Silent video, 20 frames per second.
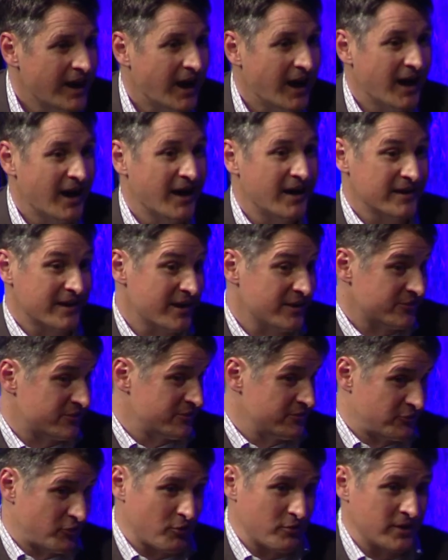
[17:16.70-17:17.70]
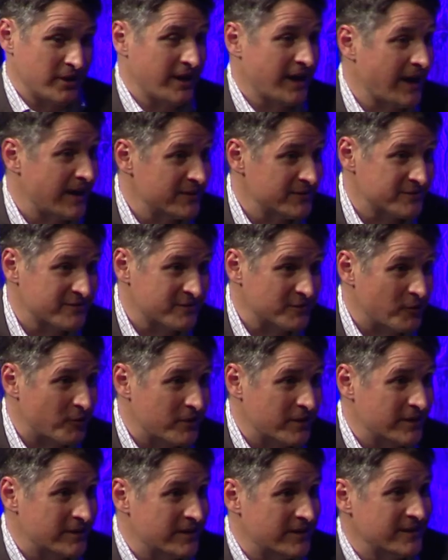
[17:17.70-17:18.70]
Yes. So he has, you know,
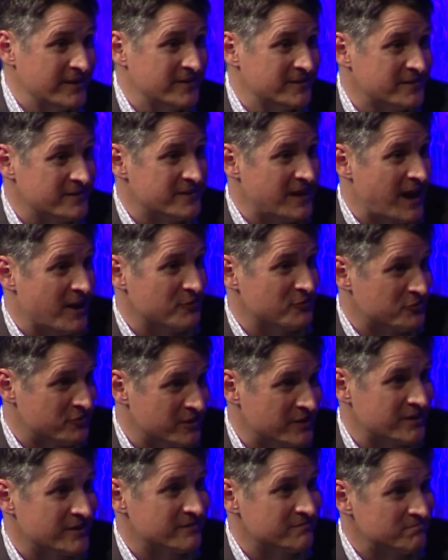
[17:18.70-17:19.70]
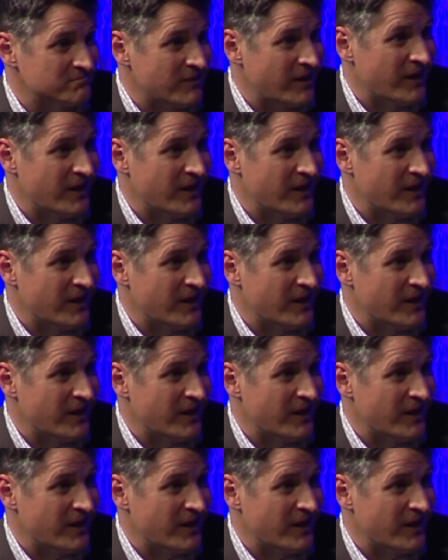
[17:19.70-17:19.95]
he is announcing